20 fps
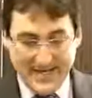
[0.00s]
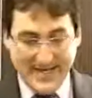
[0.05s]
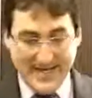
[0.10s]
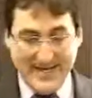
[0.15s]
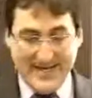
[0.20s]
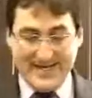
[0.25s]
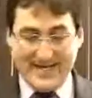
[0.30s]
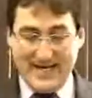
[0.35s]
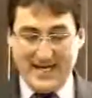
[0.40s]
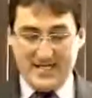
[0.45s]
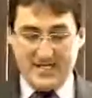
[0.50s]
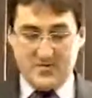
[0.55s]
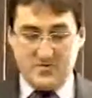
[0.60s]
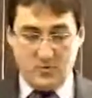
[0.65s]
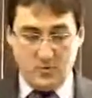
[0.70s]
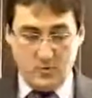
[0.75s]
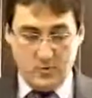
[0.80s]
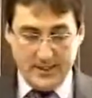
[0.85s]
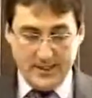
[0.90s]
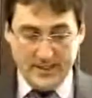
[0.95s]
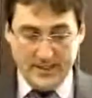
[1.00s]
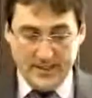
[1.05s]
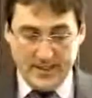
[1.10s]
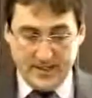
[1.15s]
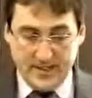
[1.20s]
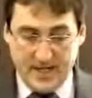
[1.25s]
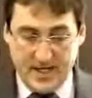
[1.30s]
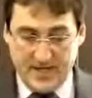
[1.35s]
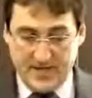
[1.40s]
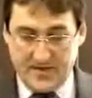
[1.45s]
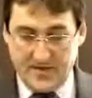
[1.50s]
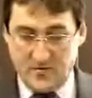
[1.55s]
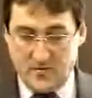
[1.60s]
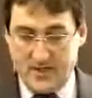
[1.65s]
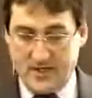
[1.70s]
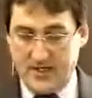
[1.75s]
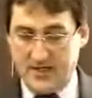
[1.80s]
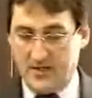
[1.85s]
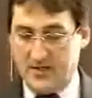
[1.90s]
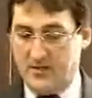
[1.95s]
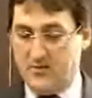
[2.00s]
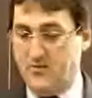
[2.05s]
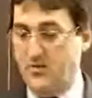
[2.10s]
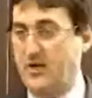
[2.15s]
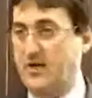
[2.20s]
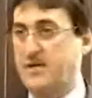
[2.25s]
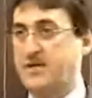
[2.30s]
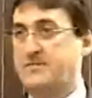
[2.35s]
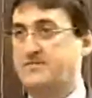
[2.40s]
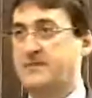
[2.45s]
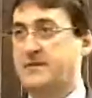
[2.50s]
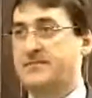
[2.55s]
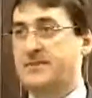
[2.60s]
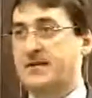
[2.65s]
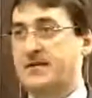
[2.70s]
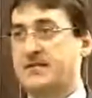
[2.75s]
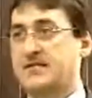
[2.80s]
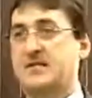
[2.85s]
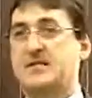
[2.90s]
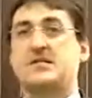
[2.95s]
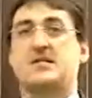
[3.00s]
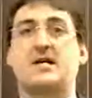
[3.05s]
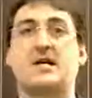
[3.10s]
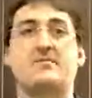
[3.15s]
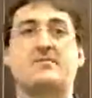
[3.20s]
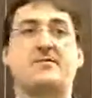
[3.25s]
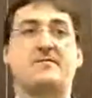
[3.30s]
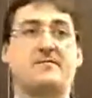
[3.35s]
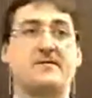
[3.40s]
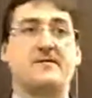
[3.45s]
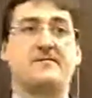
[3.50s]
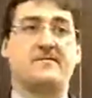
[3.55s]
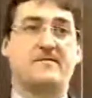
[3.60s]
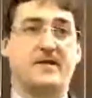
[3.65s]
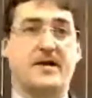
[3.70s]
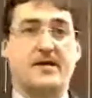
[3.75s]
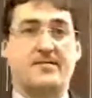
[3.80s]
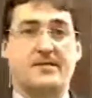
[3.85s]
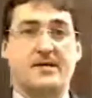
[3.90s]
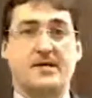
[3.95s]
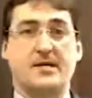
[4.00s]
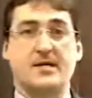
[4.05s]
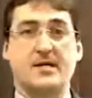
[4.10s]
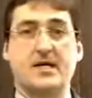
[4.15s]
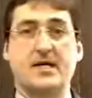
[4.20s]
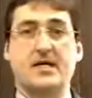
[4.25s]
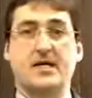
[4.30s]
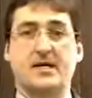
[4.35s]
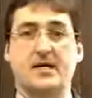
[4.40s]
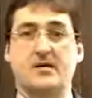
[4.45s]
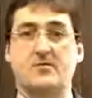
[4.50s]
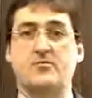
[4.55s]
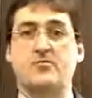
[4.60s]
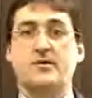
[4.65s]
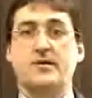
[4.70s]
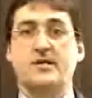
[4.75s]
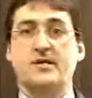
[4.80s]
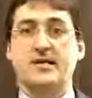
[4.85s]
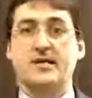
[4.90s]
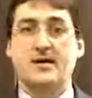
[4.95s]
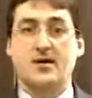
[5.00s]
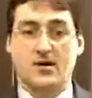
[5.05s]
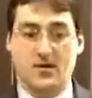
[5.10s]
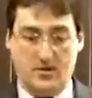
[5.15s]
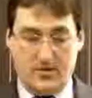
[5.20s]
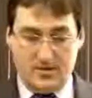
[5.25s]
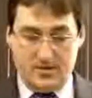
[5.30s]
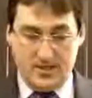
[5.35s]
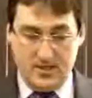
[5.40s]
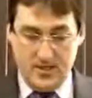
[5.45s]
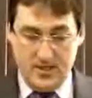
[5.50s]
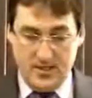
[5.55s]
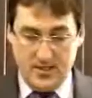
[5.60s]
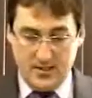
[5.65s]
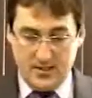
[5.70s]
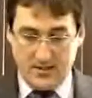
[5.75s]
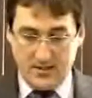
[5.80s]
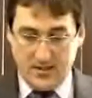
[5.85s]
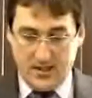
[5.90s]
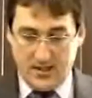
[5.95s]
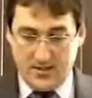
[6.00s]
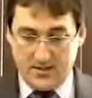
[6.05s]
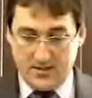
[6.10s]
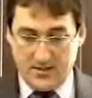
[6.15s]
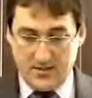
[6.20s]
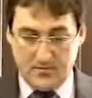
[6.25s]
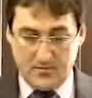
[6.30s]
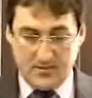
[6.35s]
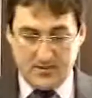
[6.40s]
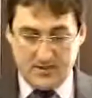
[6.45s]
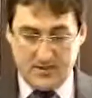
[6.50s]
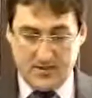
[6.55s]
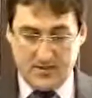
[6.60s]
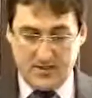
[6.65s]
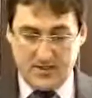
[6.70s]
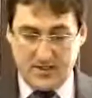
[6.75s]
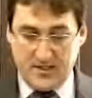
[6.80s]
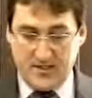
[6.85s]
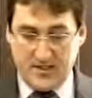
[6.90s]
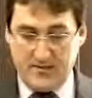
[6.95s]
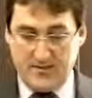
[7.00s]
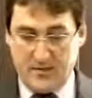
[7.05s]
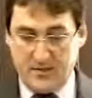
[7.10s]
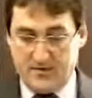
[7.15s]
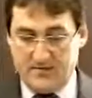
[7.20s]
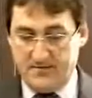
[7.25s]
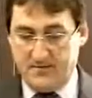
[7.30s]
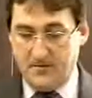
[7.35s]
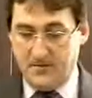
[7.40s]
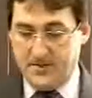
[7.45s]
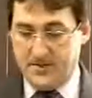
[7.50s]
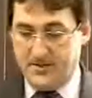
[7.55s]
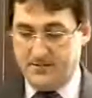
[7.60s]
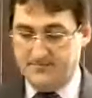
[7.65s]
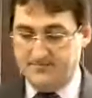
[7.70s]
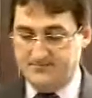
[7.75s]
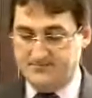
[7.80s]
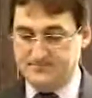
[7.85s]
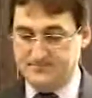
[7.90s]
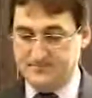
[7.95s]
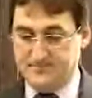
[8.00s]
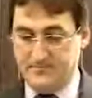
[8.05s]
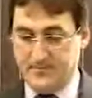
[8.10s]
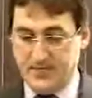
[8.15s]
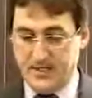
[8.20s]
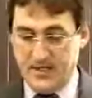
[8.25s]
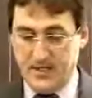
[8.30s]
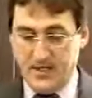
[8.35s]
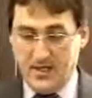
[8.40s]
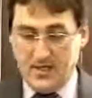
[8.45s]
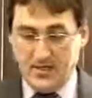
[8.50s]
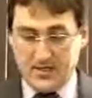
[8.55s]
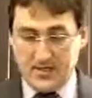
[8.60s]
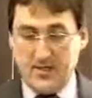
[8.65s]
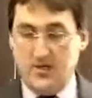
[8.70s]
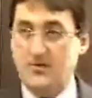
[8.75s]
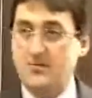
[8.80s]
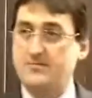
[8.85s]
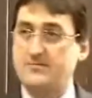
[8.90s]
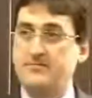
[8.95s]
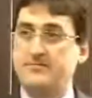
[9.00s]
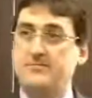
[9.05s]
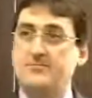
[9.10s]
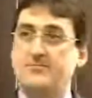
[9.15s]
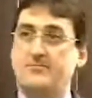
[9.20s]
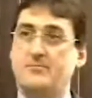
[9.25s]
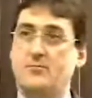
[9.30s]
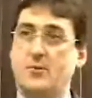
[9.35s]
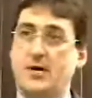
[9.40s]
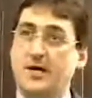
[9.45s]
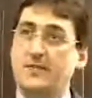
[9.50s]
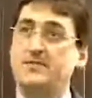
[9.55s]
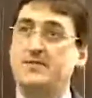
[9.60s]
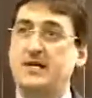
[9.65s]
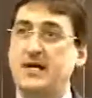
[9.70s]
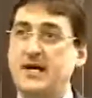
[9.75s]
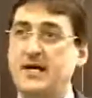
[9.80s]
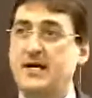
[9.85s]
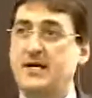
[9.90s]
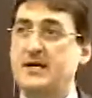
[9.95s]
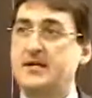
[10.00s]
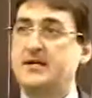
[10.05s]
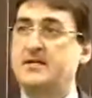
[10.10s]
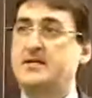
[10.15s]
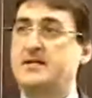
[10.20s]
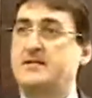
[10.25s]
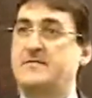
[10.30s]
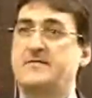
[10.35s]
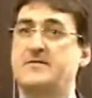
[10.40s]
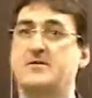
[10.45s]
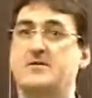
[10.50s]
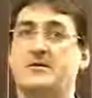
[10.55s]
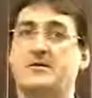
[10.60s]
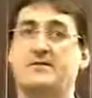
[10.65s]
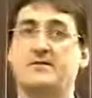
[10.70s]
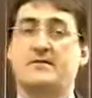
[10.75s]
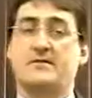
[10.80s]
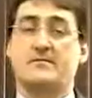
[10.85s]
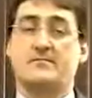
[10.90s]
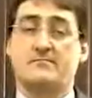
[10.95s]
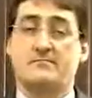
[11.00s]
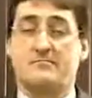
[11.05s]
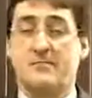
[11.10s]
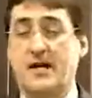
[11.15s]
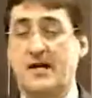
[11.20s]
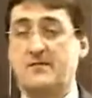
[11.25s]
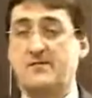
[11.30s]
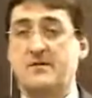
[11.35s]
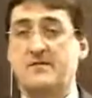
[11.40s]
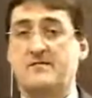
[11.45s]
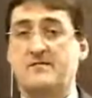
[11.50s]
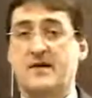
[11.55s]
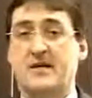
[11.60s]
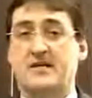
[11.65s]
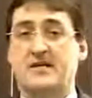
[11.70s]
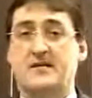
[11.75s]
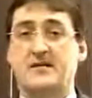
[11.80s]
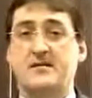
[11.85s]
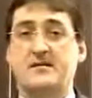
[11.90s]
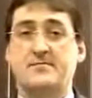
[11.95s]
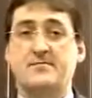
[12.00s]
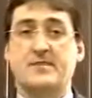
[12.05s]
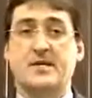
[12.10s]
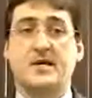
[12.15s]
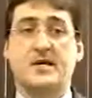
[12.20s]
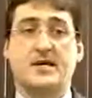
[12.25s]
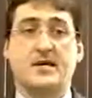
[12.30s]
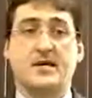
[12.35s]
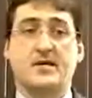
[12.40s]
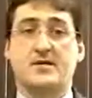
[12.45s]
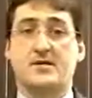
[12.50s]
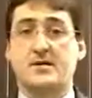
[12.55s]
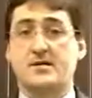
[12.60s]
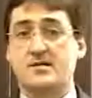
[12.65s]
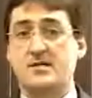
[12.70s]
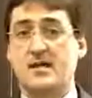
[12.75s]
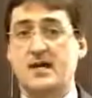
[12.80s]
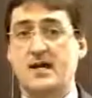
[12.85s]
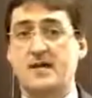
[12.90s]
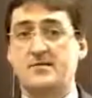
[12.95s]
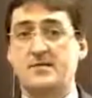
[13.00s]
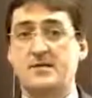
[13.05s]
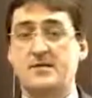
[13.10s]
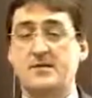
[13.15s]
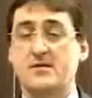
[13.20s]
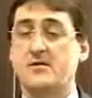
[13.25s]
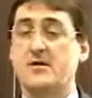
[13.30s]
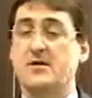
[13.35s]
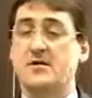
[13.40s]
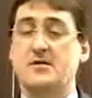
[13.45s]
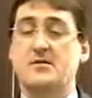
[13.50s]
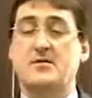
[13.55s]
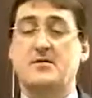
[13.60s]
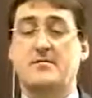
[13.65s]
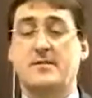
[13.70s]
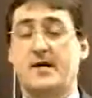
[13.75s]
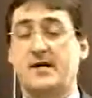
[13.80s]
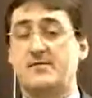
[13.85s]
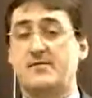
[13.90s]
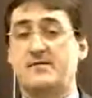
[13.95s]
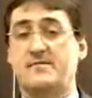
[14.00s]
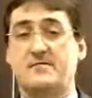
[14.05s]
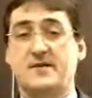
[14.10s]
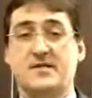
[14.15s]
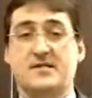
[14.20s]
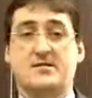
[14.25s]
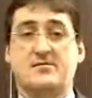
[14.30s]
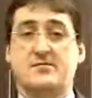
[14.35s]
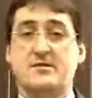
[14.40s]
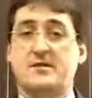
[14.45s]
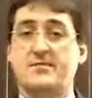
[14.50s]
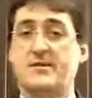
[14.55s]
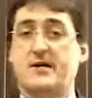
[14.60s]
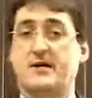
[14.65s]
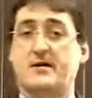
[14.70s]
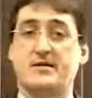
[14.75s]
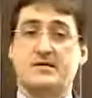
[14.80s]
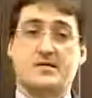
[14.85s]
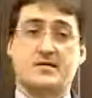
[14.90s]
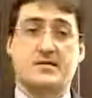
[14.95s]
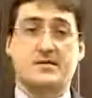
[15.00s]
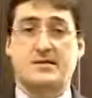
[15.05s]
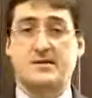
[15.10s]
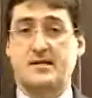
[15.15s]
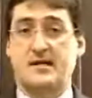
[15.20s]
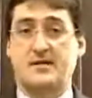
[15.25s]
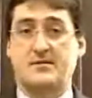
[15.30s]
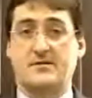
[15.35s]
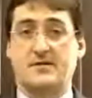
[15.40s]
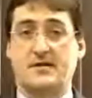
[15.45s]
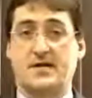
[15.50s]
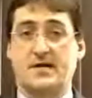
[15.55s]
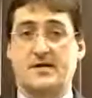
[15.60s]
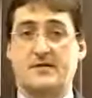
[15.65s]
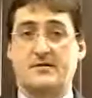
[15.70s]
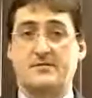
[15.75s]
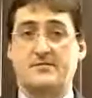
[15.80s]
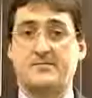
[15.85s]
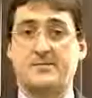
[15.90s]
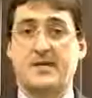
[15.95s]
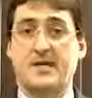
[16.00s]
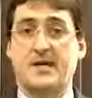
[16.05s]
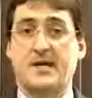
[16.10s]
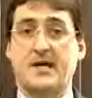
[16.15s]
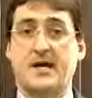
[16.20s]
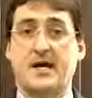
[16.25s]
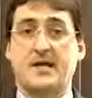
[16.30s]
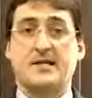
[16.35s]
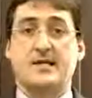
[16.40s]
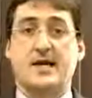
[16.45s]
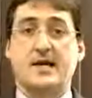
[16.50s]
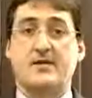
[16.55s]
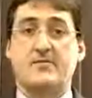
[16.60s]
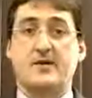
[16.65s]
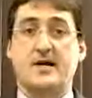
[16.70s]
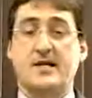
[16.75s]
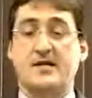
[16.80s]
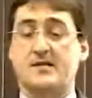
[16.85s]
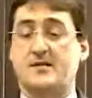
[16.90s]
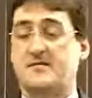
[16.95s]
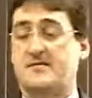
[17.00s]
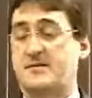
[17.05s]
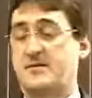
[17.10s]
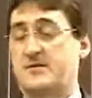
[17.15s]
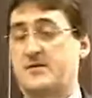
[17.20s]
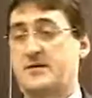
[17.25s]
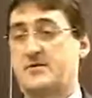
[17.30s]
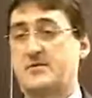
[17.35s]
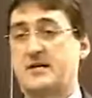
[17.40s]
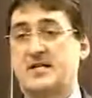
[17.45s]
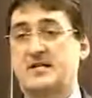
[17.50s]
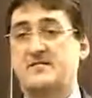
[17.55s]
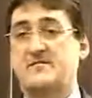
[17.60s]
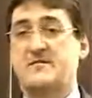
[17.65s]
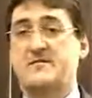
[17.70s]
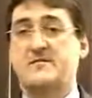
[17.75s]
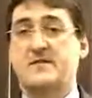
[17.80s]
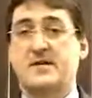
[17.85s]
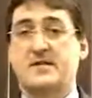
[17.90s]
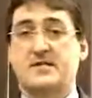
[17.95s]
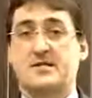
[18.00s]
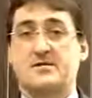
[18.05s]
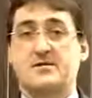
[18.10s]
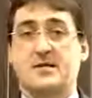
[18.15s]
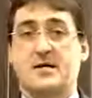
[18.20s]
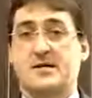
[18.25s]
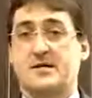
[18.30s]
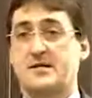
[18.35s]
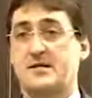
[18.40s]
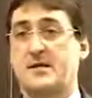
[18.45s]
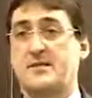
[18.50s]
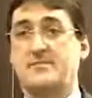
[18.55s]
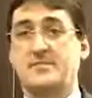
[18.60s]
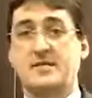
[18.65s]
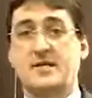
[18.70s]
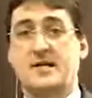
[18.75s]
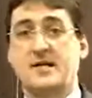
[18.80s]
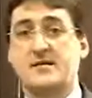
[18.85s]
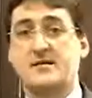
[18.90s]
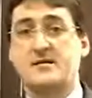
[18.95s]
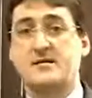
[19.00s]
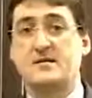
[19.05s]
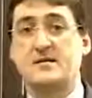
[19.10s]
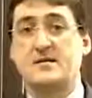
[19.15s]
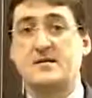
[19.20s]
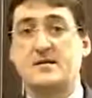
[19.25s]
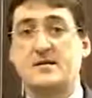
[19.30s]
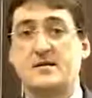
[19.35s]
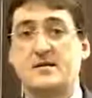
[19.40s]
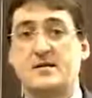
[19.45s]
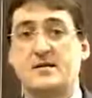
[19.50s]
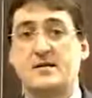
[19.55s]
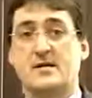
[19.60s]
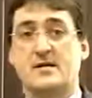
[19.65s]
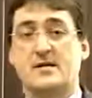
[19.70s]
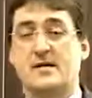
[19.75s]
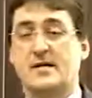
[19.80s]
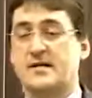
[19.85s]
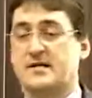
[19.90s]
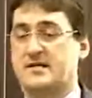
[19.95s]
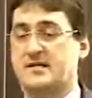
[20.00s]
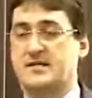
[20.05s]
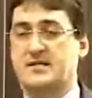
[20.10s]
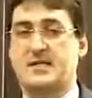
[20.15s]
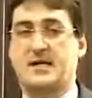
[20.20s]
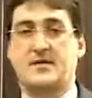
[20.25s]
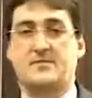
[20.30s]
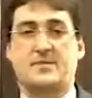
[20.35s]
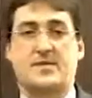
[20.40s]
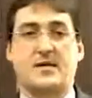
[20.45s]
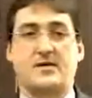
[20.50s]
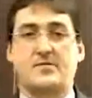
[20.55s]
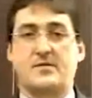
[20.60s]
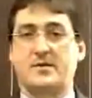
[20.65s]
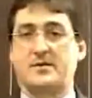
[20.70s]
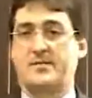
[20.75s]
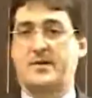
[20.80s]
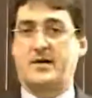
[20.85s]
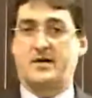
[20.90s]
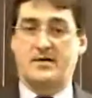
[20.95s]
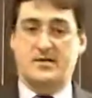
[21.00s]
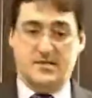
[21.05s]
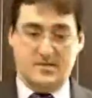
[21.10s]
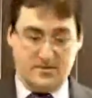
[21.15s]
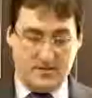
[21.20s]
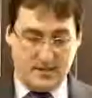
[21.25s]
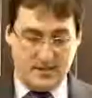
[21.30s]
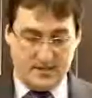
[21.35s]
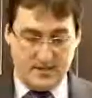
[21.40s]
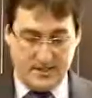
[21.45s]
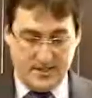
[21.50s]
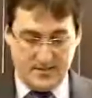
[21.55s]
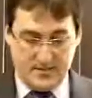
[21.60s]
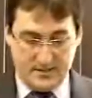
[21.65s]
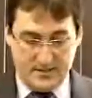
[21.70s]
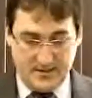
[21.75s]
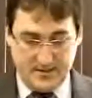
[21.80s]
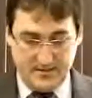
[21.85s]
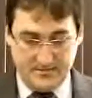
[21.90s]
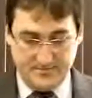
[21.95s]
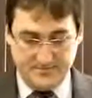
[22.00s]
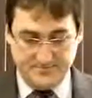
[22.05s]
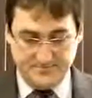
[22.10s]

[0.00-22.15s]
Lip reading: And that's really not the way it should work, because this type of flip-flopping could really hurt your long-term results on your portfolio. So, what I'm saying is that if you're a moderate investor, in good times, you're also a moderate investor when the market's on the down cycle. And likewise, if you're an aggressive investor on an up cycle, it's the same thing when the markets are on a downturn.